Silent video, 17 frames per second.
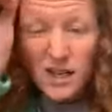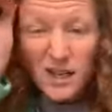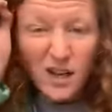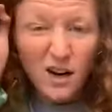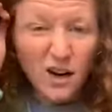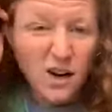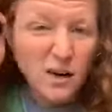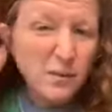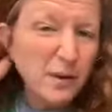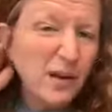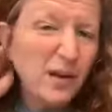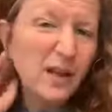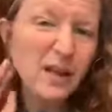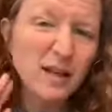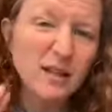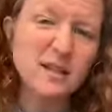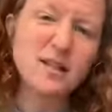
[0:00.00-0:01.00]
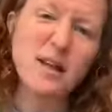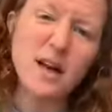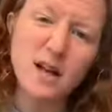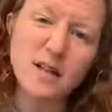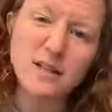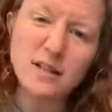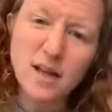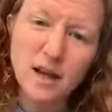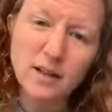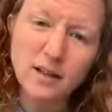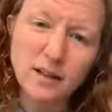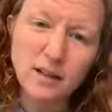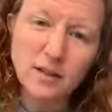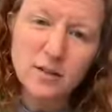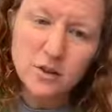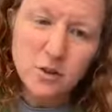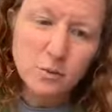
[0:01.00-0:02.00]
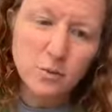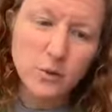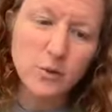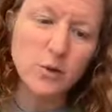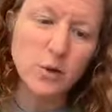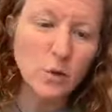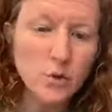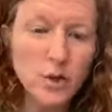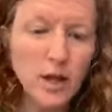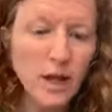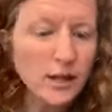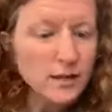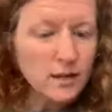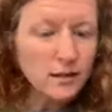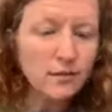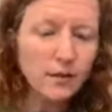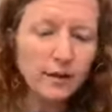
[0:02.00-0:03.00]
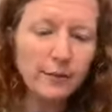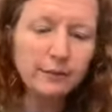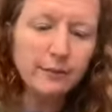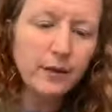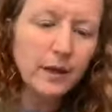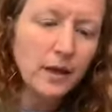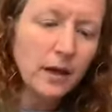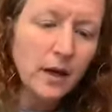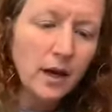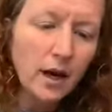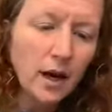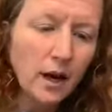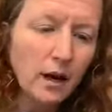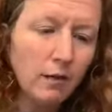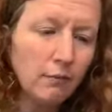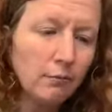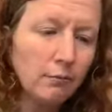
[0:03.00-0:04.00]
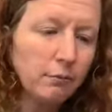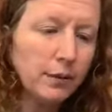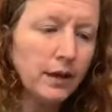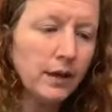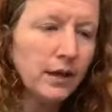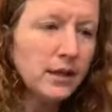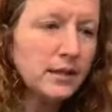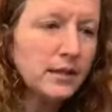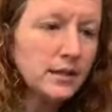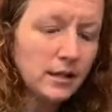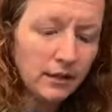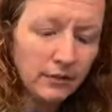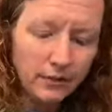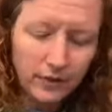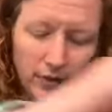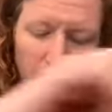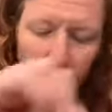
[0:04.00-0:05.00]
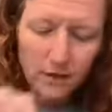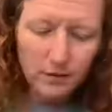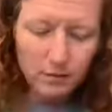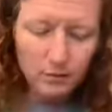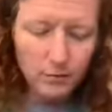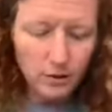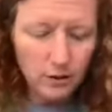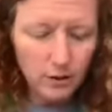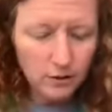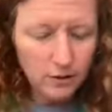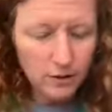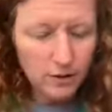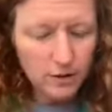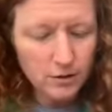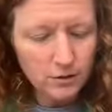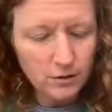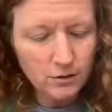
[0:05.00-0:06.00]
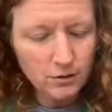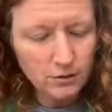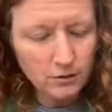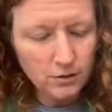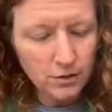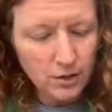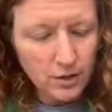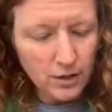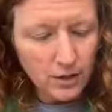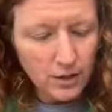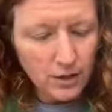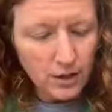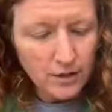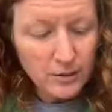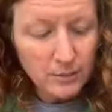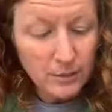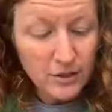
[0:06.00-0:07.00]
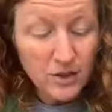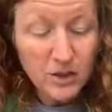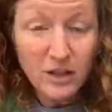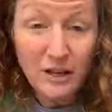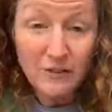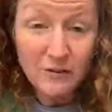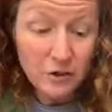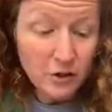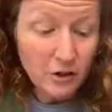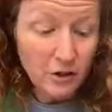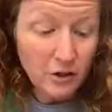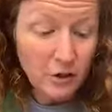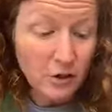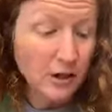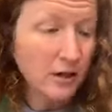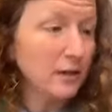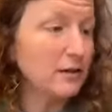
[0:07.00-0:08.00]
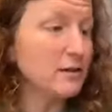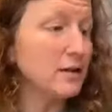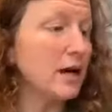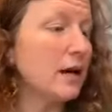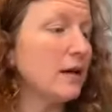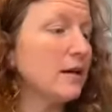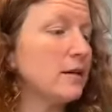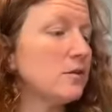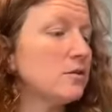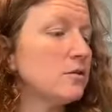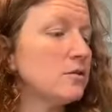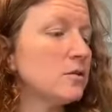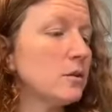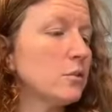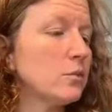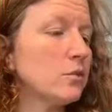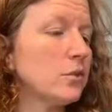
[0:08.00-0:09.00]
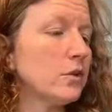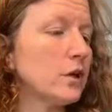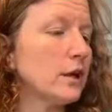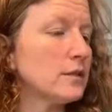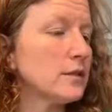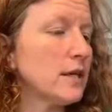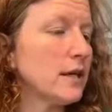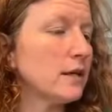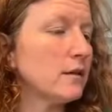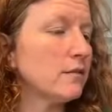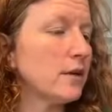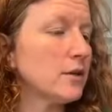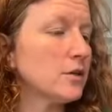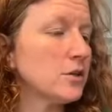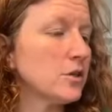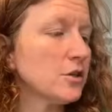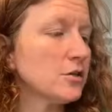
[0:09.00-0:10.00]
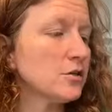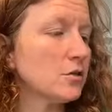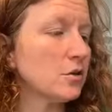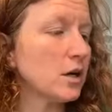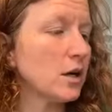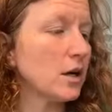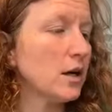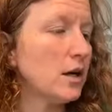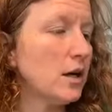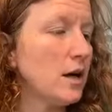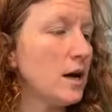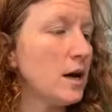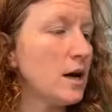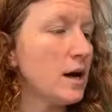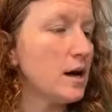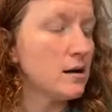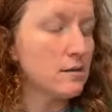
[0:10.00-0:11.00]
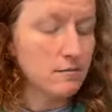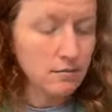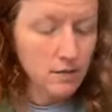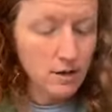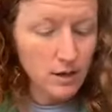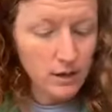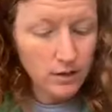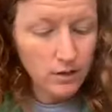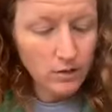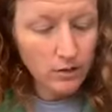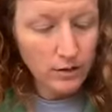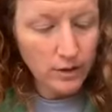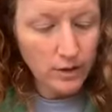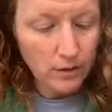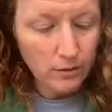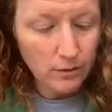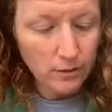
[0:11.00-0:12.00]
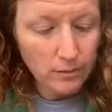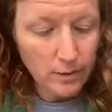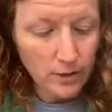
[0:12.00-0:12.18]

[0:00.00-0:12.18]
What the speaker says: art making is not exactly a super social activity, but it's definitely something you can do, especially after you get outside, you do some of your outside adventures, or I know that with my